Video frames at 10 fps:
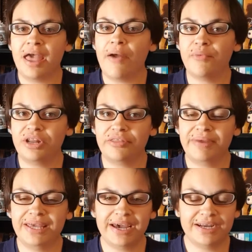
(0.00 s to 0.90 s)
And one of the
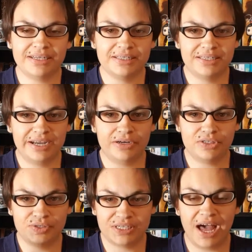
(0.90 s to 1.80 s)
main
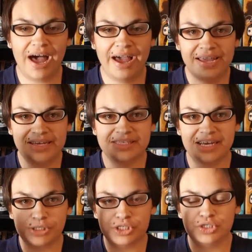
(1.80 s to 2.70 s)
characters, Kai, is
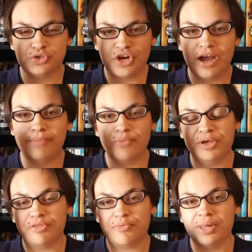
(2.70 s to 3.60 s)
actually described
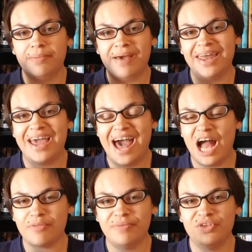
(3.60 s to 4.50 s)
with really bad
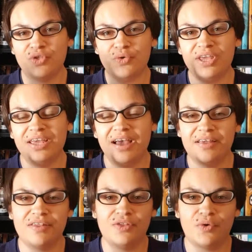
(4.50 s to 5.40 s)
acne, so he
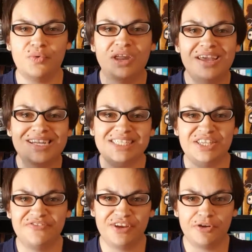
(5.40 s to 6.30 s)
has his own
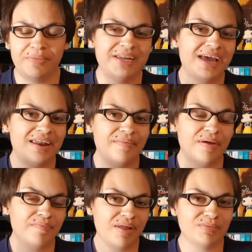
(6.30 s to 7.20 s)
disfigurement and
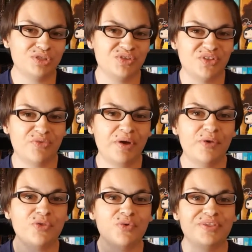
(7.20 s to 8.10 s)
blemishes as
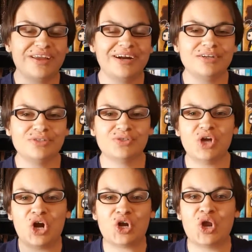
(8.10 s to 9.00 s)
well. So his characters
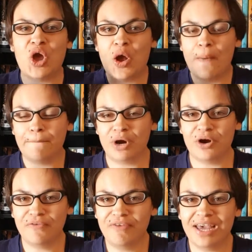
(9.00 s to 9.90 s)
aren't
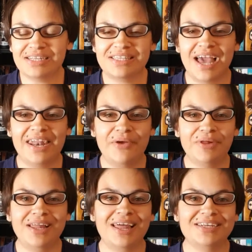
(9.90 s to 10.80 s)
perfect, and I
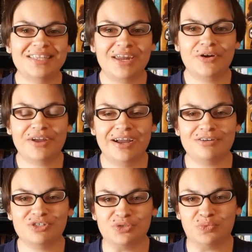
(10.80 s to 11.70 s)
really like that her
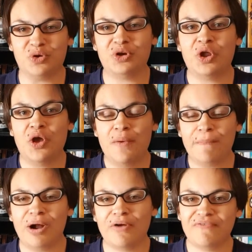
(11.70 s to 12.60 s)
characters weren't
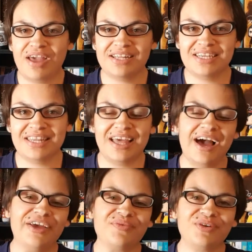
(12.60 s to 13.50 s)
perfect and the
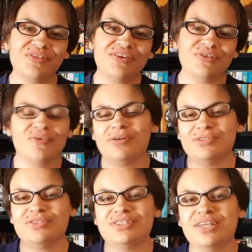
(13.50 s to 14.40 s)
guys weren't these
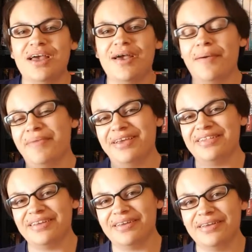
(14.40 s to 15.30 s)
gorgeous,
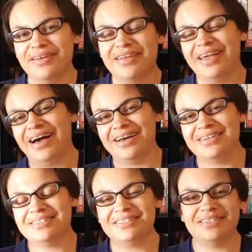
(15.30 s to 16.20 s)
amazing
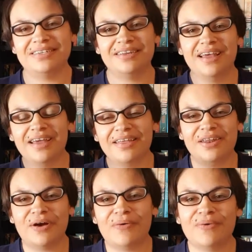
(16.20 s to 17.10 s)
guys and, you
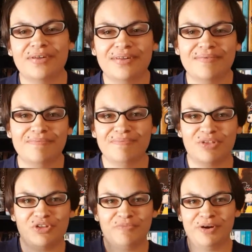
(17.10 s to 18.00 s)
know,
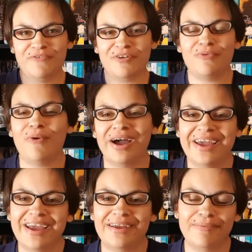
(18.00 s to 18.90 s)
Mr. Perfect
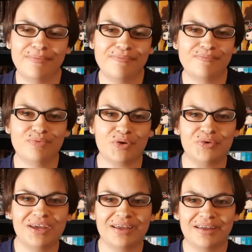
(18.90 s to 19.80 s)
YA
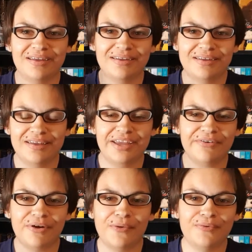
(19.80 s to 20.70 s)
brooding
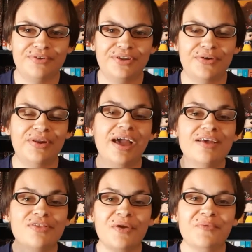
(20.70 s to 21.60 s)
hero dude.
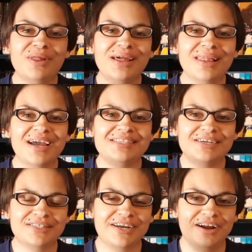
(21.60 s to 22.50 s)
So I really liked
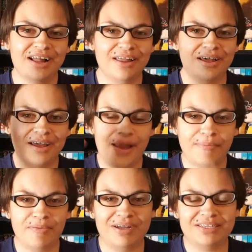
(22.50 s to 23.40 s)
how Sara Ella
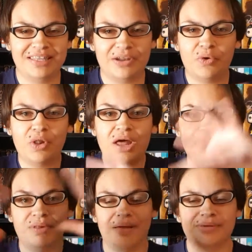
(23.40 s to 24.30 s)
implemented that whole
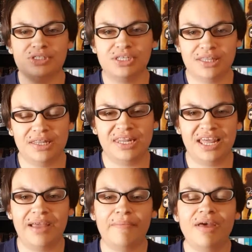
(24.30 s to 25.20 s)
Unblemished
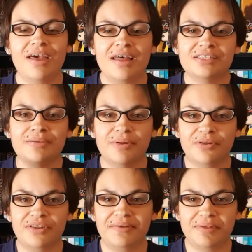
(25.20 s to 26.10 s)
theme. Some
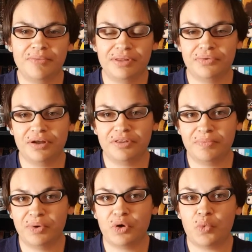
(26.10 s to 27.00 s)
other themes I went throughout the
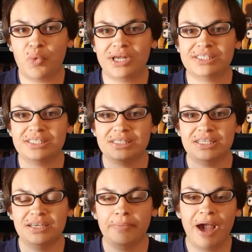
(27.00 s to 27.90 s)
book was
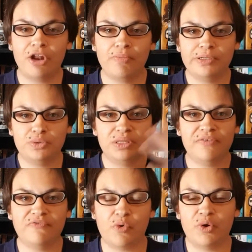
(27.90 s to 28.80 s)
the battle between
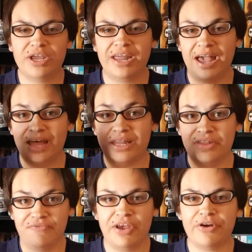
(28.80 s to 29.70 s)
the void and
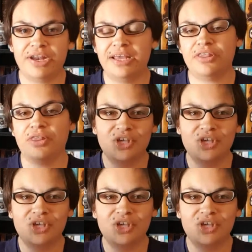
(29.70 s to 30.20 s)
the verities.